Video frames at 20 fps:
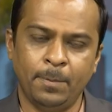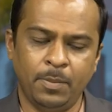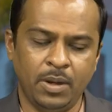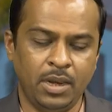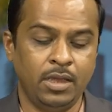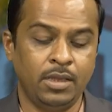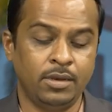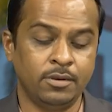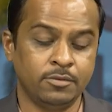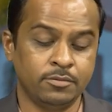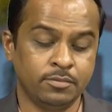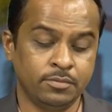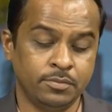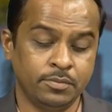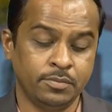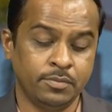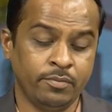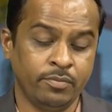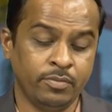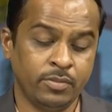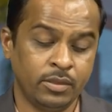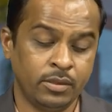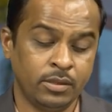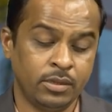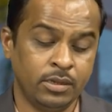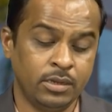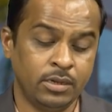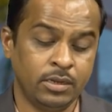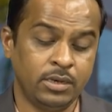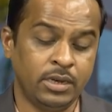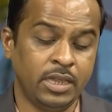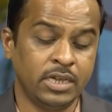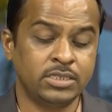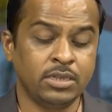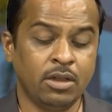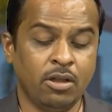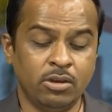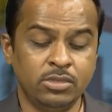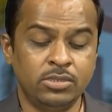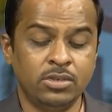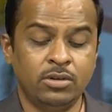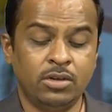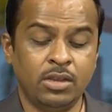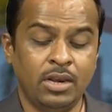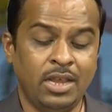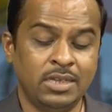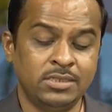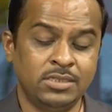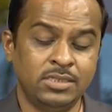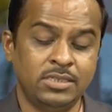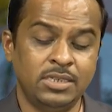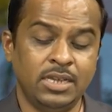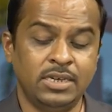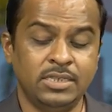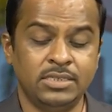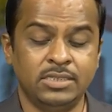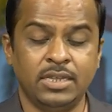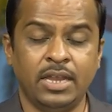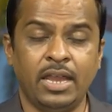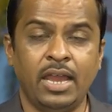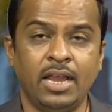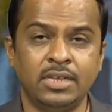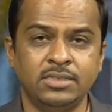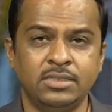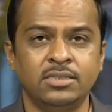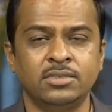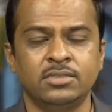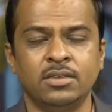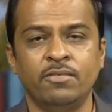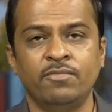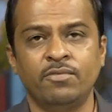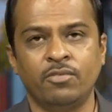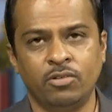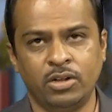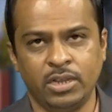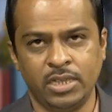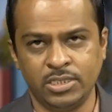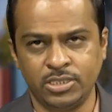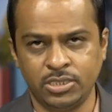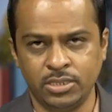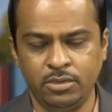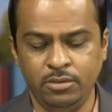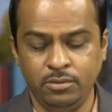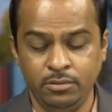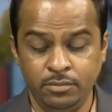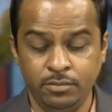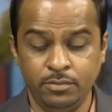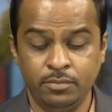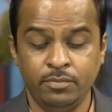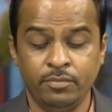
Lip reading: plane. Next, horizontal axis, it is the axis of rotation